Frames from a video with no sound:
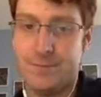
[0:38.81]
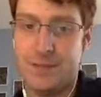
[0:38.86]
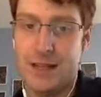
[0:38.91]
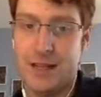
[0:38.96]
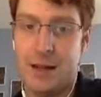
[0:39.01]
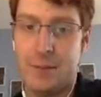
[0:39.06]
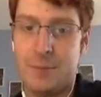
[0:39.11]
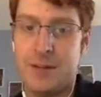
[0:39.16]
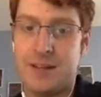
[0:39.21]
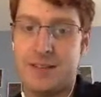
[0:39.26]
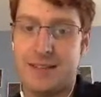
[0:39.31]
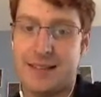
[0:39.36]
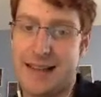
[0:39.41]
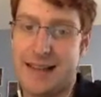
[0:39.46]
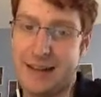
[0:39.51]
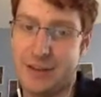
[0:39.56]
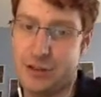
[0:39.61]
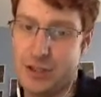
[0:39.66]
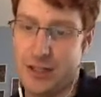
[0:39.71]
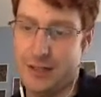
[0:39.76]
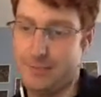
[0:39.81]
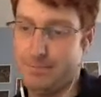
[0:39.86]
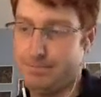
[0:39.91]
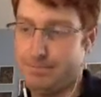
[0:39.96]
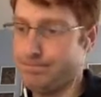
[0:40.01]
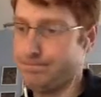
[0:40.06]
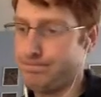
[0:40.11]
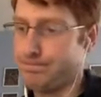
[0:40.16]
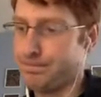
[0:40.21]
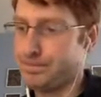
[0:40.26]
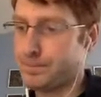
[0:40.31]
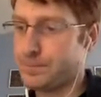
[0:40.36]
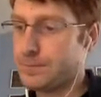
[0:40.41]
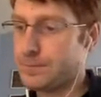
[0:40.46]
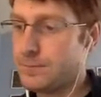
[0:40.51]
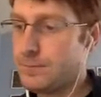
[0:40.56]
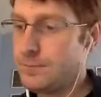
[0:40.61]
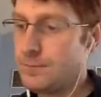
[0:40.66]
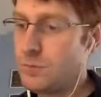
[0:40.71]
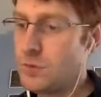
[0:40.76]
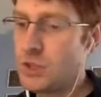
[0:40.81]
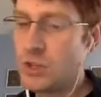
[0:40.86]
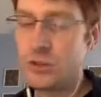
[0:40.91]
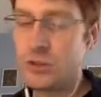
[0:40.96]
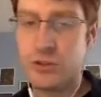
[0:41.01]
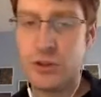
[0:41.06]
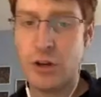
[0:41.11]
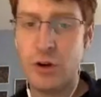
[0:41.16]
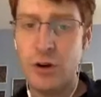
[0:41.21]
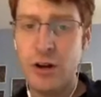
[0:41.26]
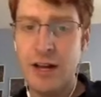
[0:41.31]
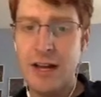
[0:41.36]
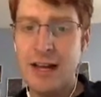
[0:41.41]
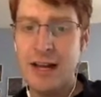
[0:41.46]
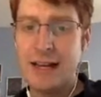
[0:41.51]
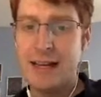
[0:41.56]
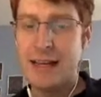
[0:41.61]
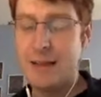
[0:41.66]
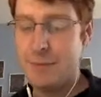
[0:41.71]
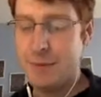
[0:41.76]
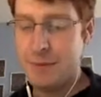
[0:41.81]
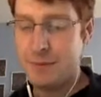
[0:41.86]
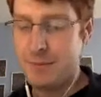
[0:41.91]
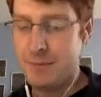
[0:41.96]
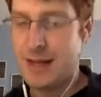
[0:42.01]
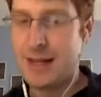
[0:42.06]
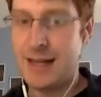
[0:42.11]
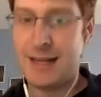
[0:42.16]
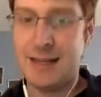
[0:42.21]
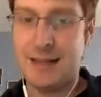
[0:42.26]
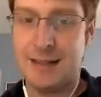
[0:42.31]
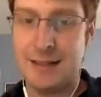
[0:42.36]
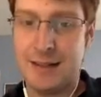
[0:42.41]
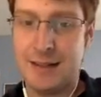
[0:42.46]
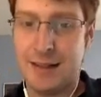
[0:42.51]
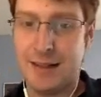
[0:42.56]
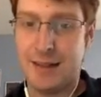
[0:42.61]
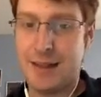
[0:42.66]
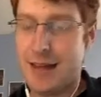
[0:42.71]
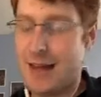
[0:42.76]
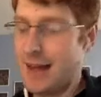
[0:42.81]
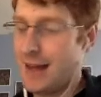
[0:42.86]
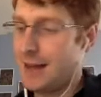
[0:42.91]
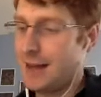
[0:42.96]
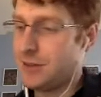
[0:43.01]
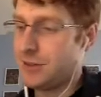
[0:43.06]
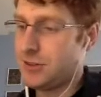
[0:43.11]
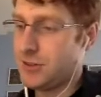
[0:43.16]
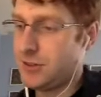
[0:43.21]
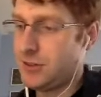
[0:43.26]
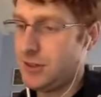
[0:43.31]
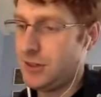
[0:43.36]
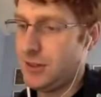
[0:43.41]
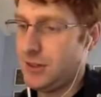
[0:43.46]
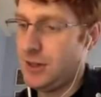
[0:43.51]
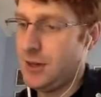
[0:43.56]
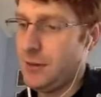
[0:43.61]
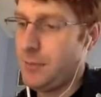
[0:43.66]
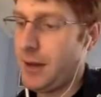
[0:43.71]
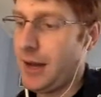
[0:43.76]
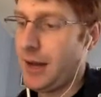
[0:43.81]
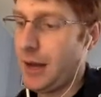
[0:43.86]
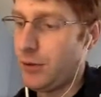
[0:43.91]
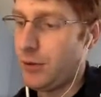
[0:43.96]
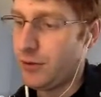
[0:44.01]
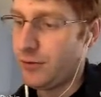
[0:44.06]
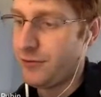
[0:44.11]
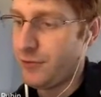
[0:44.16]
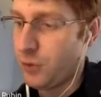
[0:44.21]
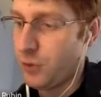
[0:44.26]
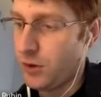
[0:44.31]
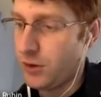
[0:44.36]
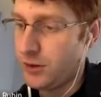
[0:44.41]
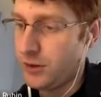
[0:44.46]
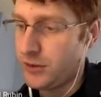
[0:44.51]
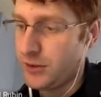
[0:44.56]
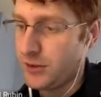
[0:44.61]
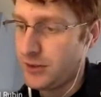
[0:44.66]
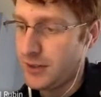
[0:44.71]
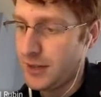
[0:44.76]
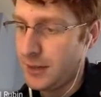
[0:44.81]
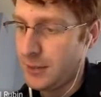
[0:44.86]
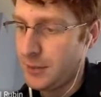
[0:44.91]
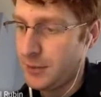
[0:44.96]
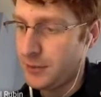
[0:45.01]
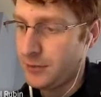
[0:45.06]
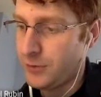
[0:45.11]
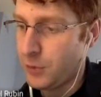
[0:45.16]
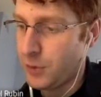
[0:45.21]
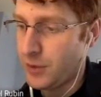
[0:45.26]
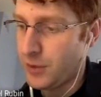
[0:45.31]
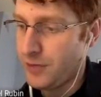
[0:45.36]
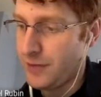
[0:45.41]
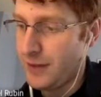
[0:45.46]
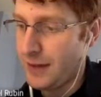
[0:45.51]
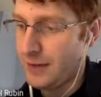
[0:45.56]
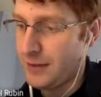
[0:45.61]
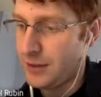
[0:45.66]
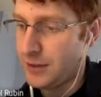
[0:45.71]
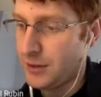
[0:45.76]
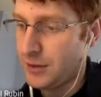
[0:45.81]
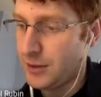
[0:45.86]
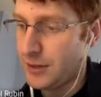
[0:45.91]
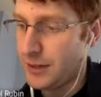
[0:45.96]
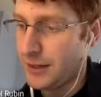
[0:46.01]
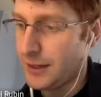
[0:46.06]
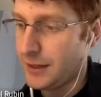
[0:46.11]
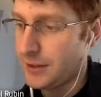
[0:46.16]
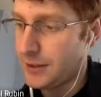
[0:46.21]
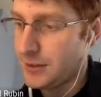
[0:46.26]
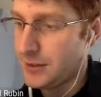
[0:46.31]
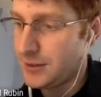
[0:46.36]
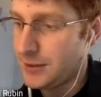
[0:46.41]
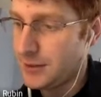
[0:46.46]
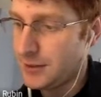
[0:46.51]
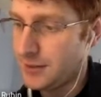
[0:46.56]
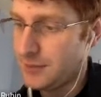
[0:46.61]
I'm going to sketch it. So keep in mind that pi over 4 is the same as 45 degrees.